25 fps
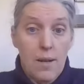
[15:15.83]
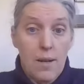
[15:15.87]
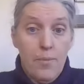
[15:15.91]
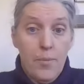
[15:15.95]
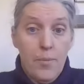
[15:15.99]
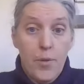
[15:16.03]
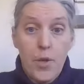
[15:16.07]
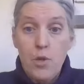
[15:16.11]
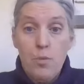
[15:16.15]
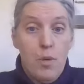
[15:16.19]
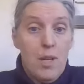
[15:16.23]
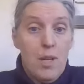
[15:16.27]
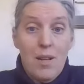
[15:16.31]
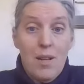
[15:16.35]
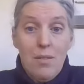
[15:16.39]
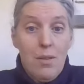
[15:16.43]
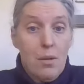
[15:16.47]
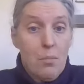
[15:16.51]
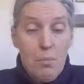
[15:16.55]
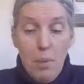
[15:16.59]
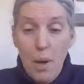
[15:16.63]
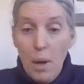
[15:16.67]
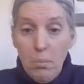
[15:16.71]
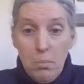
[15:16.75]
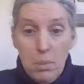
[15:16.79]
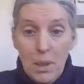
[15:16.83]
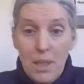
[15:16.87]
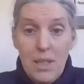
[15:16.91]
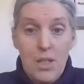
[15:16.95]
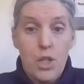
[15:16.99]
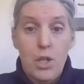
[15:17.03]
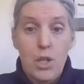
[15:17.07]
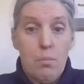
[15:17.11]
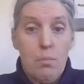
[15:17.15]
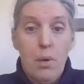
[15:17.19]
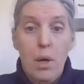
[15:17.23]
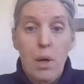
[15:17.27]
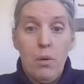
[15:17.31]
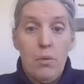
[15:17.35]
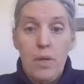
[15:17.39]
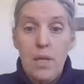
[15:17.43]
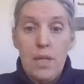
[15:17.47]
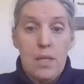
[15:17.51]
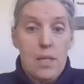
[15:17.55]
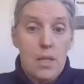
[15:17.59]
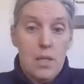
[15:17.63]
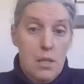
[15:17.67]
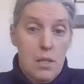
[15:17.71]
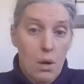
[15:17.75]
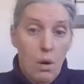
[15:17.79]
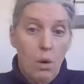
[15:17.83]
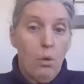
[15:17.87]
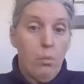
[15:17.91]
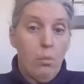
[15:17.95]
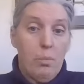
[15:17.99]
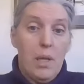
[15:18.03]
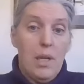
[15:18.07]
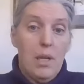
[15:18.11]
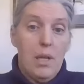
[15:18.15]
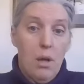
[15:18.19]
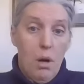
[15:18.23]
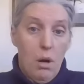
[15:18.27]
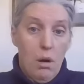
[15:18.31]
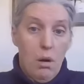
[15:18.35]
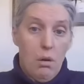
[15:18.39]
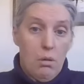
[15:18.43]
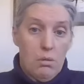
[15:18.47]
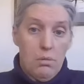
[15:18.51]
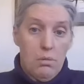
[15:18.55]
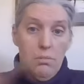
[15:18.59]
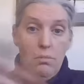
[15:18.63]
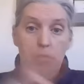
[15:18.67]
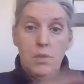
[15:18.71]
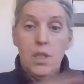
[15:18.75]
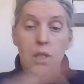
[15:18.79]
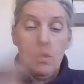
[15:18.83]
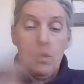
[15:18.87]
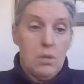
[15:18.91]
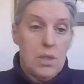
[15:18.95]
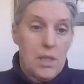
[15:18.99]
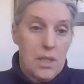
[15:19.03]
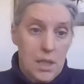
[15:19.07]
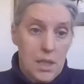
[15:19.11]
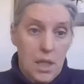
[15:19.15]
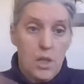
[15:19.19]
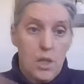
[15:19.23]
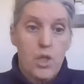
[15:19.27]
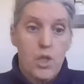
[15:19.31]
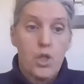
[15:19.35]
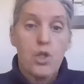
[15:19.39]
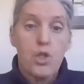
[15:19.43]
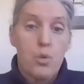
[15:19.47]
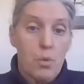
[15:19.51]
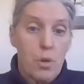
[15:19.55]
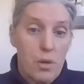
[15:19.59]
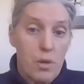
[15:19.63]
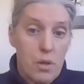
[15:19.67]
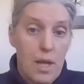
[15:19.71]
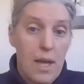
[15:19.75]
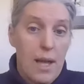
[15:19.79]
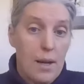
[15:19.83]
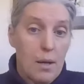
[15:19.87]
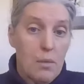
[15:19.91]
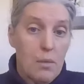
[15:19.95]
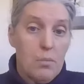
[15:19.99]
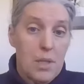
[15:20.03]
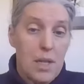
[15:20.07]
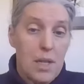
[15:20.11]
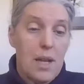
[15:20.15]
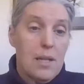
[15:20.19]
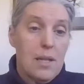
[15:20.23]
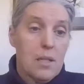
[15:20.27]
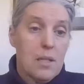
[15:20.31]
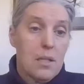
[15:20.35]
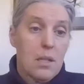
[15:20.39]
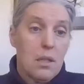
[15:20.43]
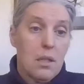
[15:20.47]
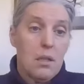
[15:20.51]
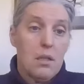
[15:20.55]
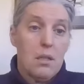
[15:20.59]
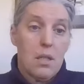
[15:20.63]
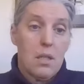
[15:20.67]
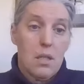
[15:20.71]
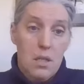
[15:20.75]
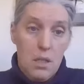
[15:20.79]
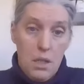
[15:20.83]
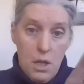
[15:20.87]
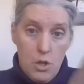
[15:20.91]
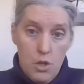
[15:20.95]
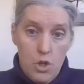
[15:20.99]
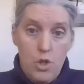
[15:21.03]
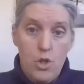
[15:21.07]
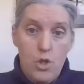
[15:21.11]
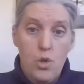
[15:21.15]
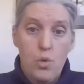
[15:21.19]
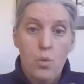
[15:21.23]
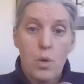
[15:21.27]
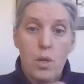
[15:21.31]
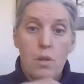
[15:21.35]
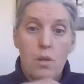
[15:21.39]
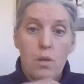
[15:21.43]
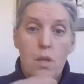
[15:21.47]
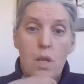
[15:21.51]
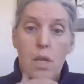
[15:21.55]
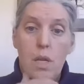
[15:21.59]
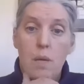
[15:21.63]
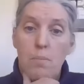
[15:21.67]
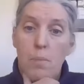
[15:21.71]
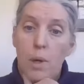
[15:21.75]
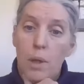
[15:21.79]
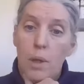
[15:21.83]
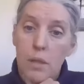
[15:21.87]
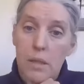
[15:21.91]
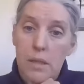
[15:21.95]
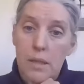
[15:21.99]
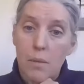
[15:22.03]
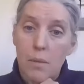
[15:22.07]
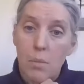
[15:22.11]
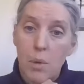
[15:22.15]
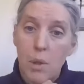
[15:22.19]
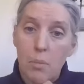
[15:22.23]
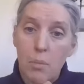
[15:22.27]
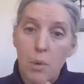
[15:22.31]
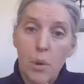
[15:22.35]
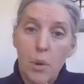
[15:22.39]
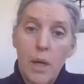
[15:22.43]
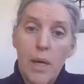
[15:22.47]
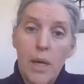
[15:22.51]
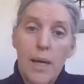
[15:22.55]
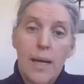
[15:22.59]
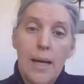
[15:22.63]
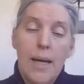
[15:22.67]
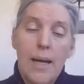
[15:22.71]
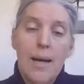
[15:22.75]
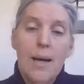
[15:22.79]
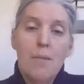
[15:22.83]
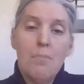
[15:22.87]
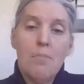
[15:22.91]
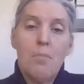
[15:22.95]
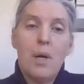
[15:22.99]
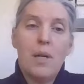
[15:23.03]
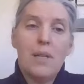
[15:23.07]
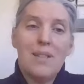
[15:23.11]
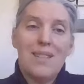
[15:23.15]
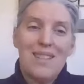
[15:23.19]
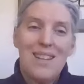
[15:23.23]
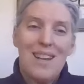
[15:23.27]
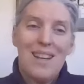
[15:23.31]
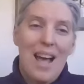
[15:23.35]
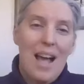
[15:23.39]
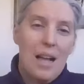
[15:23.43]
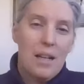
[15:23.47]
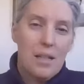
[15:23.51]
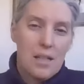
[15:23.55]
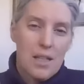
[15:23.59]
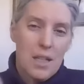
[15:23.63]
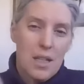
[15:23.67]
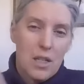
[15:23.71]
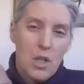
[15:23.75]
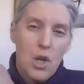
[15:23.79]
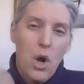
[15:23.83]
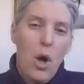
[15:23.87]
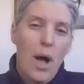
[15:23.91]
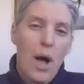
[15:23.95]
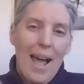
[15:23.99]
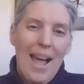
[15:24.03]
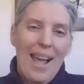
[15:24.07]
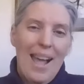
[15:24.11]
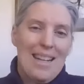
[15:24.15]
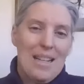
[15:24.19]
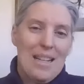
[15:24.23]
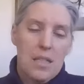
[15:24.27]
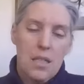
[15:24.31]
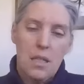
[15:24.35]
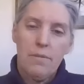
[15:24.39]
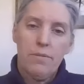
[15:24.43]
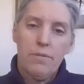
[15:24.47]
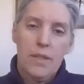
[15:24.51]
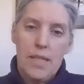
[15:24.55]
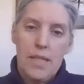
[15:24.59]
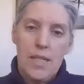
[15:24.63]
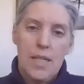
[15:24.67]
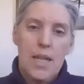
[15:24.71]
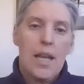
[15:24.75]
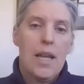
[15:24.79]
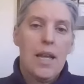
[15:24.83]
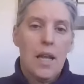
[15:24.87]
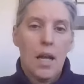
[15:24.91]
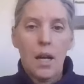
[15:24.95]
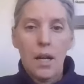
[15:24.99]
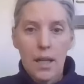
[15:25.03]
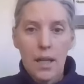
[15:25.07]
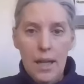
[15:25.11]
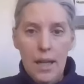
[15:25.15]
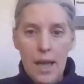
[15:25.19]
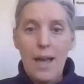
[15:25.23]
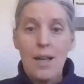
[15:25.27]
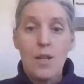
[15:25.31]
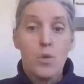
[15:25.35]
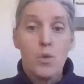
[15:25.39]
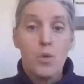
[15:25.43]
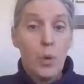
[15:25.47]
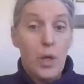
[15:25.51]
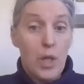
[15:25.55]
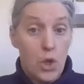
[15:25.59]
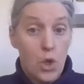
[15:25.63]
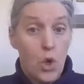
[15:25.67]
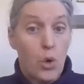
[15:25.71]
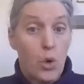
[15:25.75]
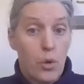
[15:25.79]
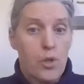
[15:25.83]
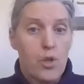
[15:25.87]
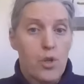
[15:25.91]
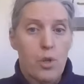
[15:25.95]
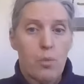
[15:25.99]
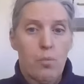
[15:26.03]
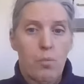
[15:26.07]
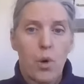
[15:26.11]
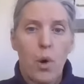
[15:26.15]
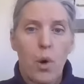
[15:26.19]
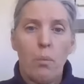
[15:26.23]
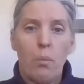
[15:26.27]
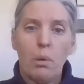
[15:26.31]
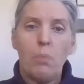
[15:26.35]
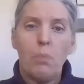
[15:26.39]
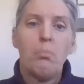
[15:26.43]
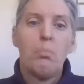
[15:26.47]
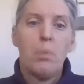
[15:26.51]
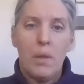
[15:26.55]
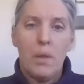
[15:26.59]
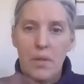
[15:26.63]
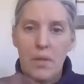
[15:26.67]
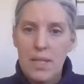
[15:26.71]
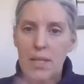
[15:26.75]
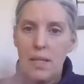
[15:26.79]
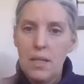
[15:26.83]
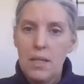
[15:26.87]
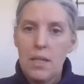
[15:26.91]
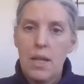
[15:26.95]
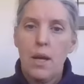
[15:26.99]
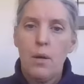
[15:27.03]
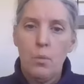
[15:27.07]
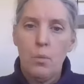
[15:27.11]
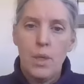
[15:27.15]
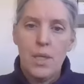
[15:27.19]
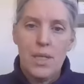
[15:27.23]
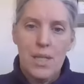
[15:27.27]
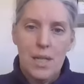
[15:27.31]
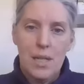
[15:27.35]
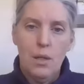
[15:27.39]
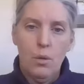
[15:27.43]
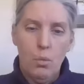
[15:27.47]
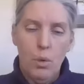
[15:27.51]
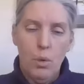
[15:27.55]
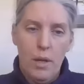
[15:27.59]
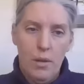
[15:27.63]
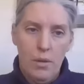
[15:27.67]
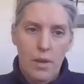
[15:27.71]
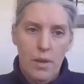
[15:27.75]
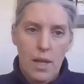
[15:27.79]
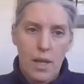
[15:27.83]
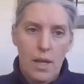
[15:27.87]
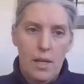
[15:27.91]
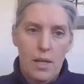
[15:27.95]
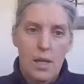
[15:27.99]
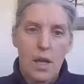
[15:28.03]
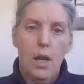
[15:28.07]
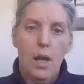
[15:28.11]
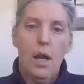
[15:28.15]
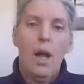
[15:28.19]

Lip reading: There's been nothing published about this. It's all been on, you know, discussions with the help desk and discussions with the policy people. But to not actively say, guys, we know there's a problem, but this is how we deal with it,